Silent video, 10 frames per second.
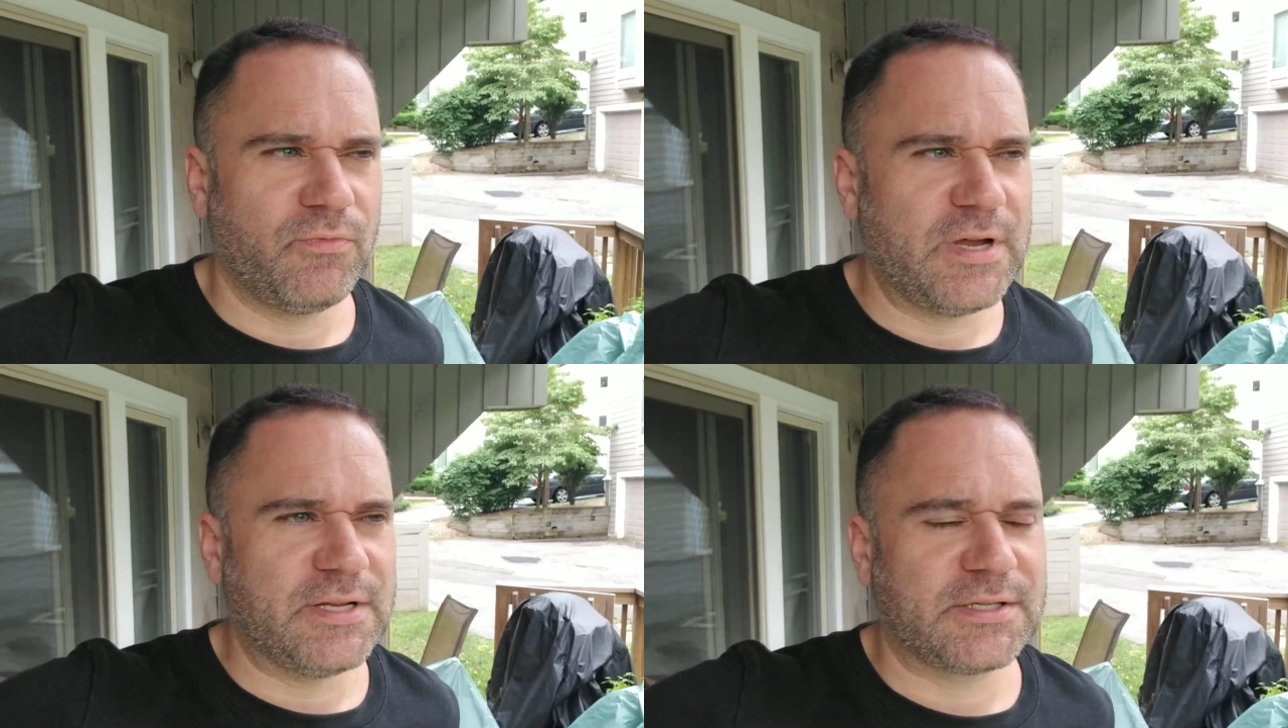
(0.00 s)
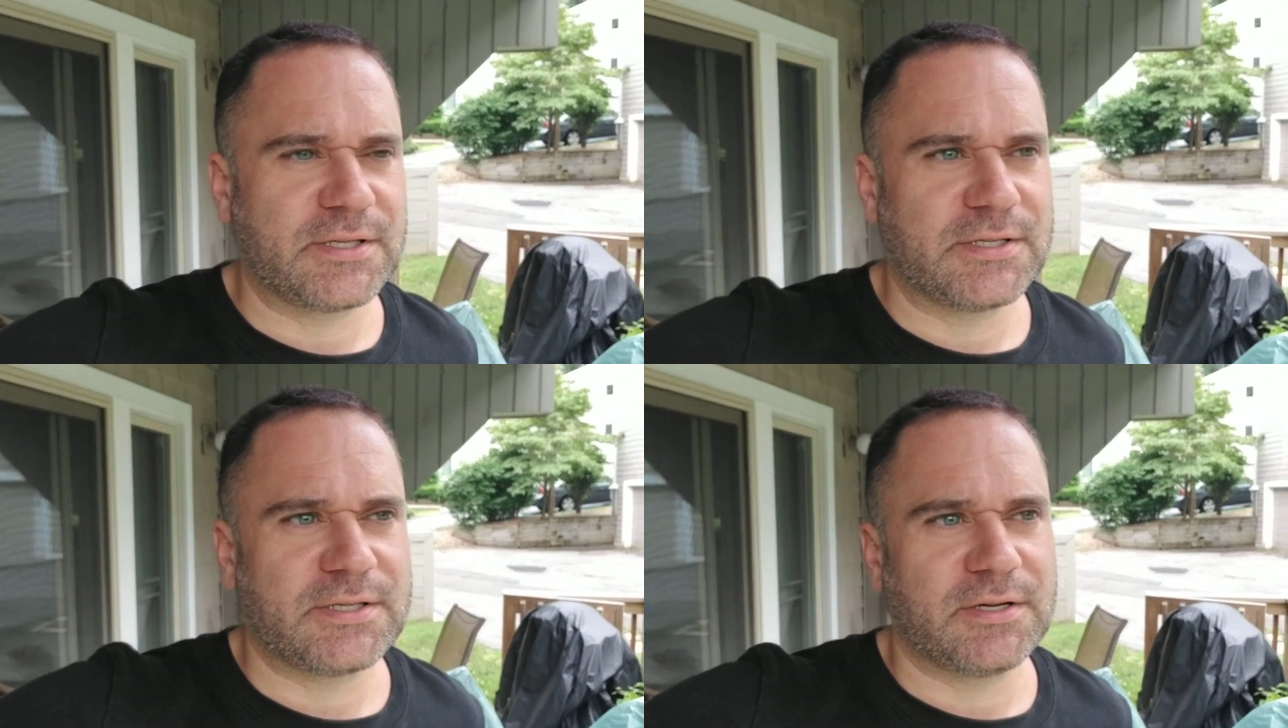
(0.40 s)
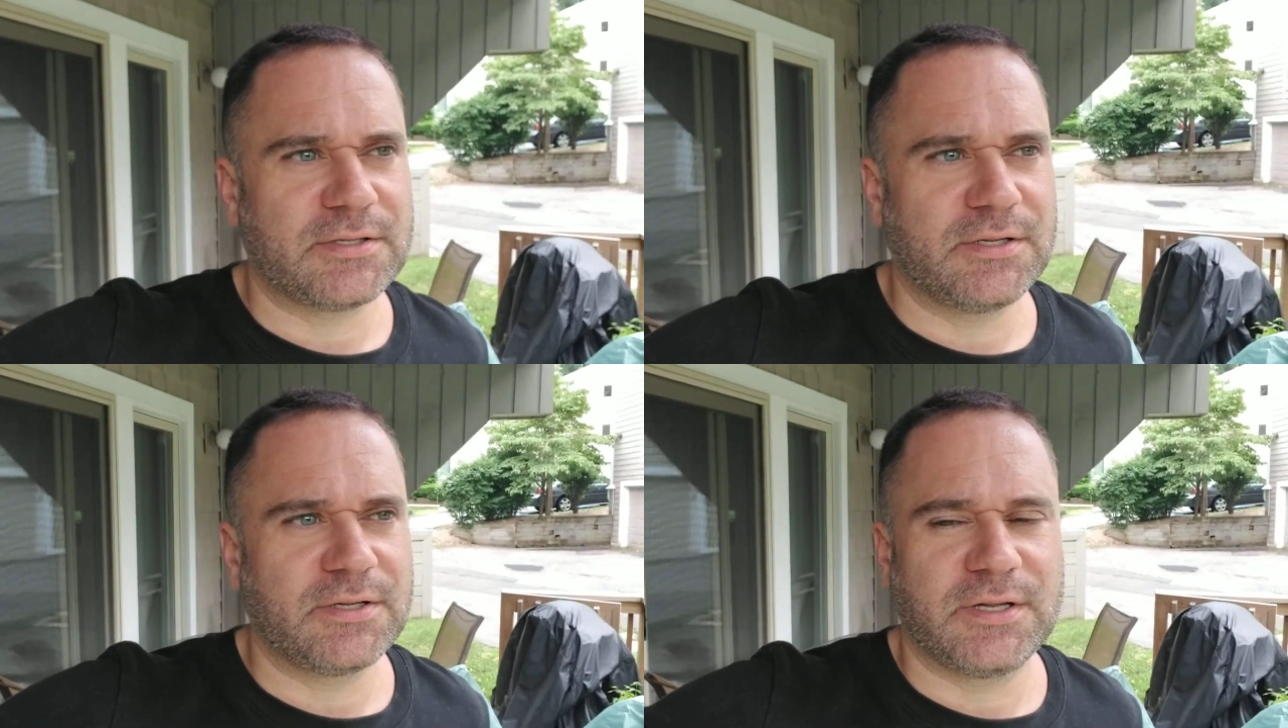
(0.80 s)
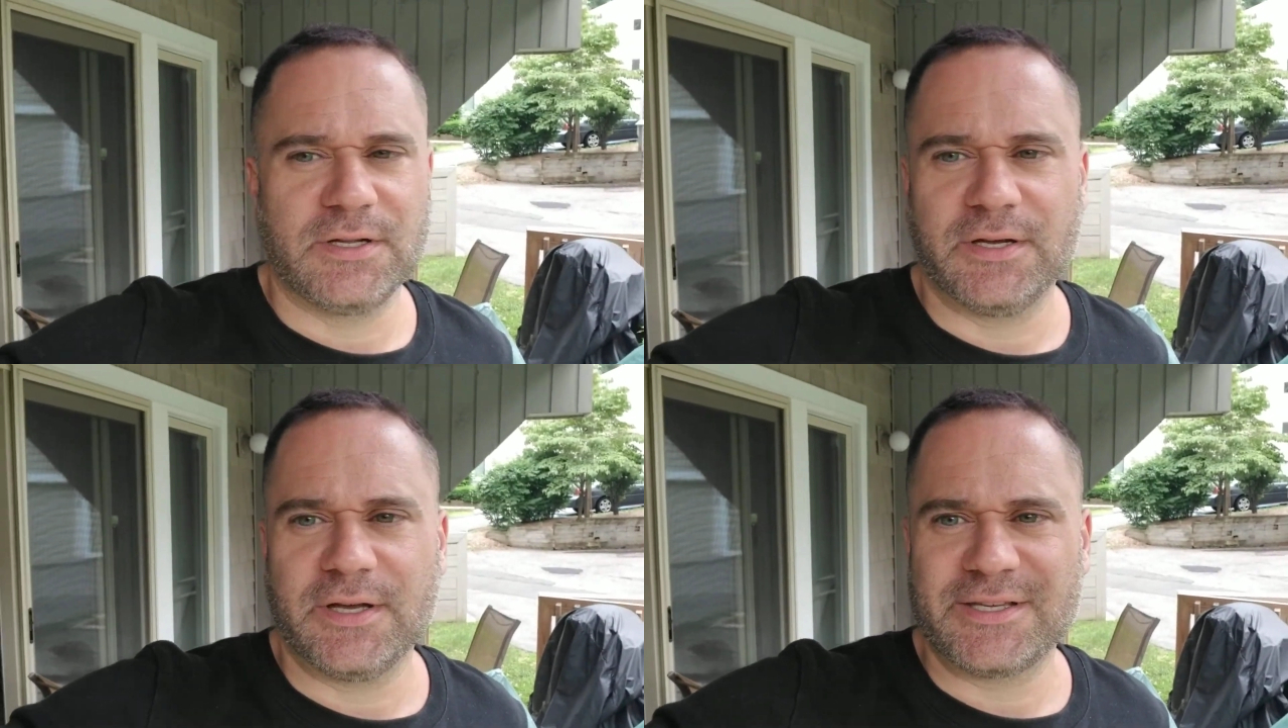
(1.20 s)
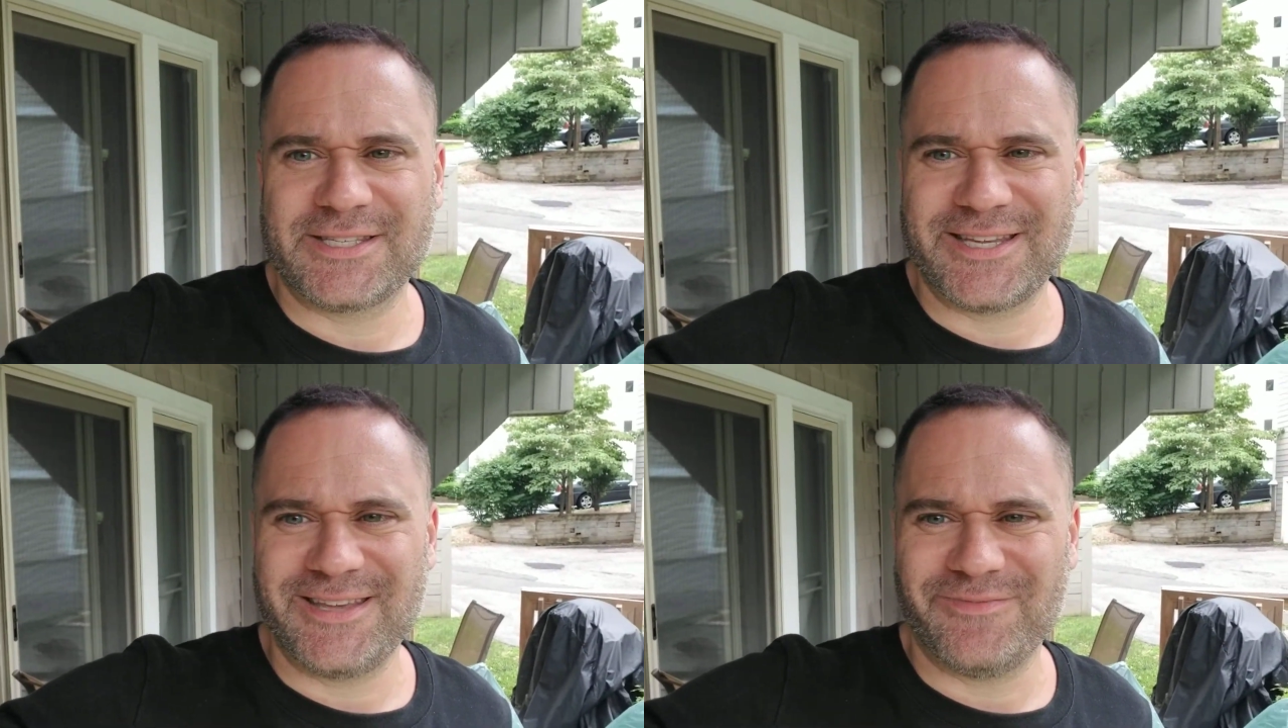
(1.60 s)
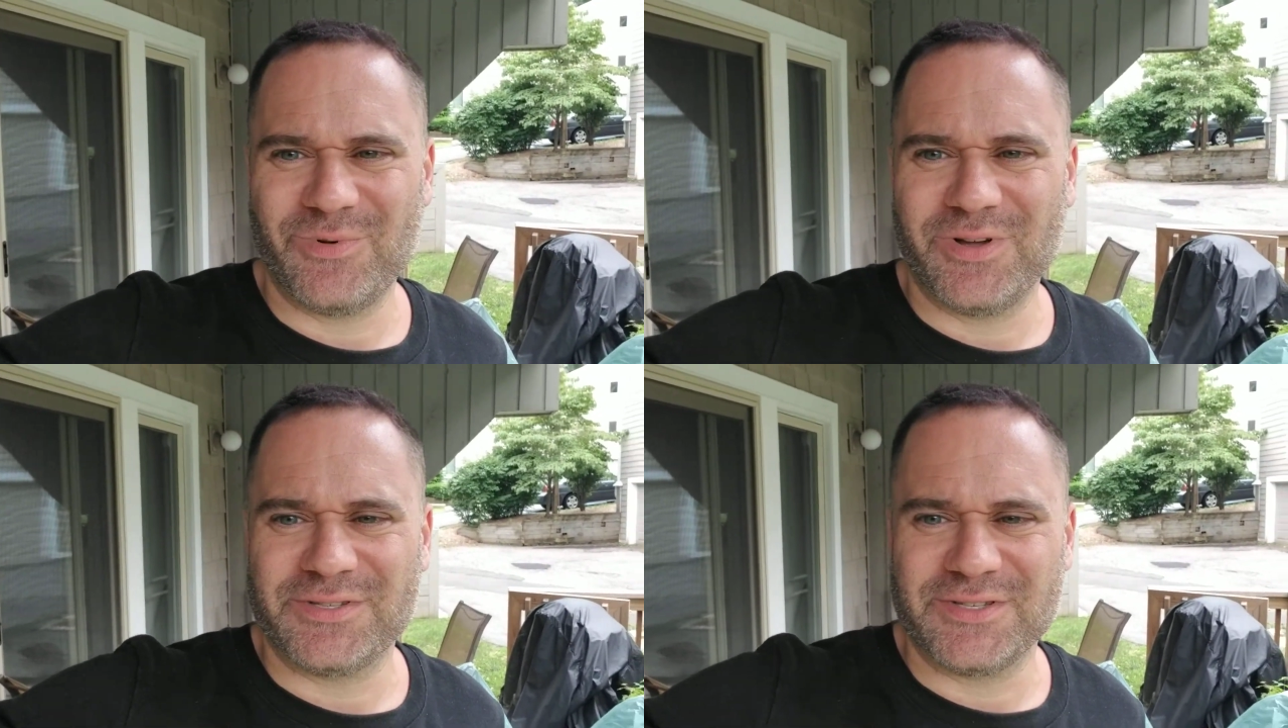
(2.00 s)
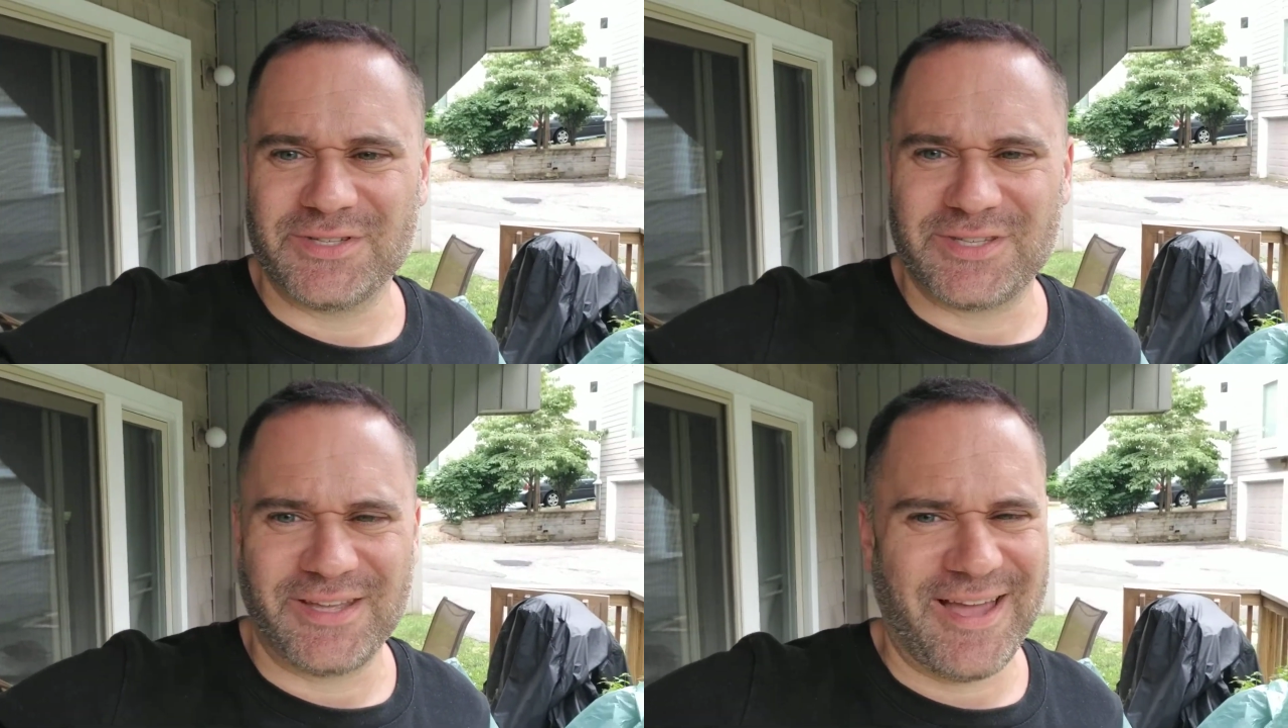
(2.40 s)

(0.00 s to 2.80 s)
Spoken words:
readers can start to look at a sea of words and just think,